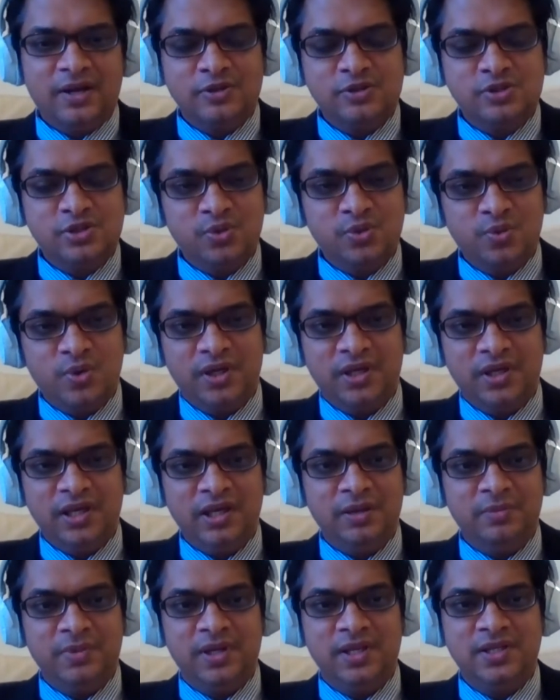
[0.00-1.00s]
also working
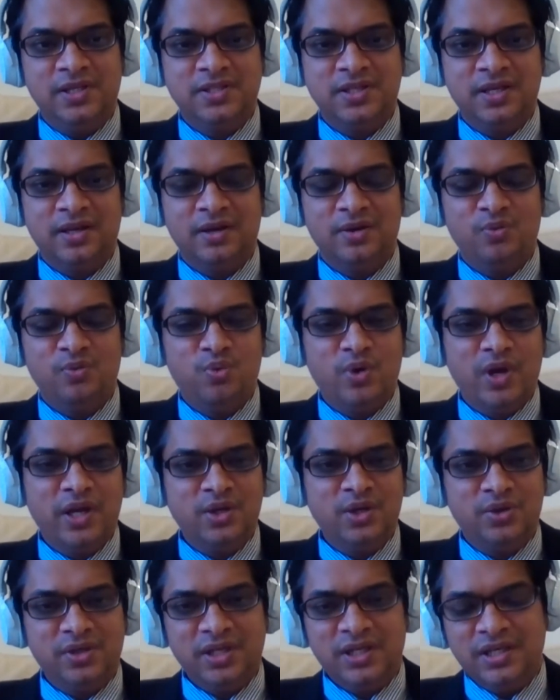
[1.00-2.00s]
in Malaysia. Why
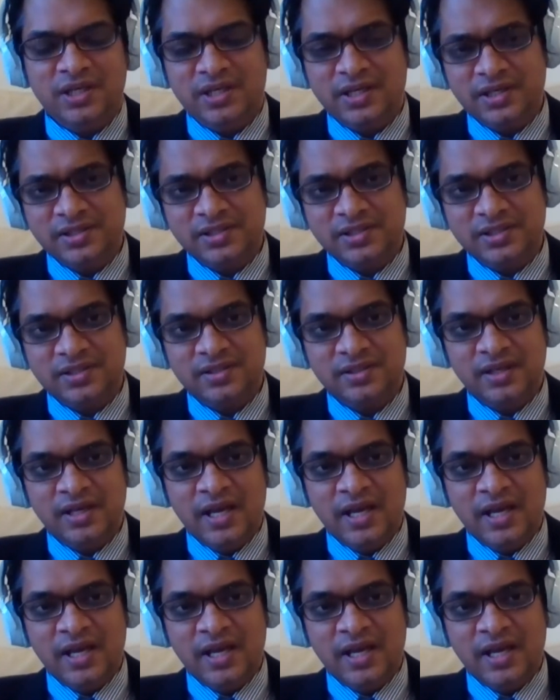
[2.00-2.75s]
not Indians?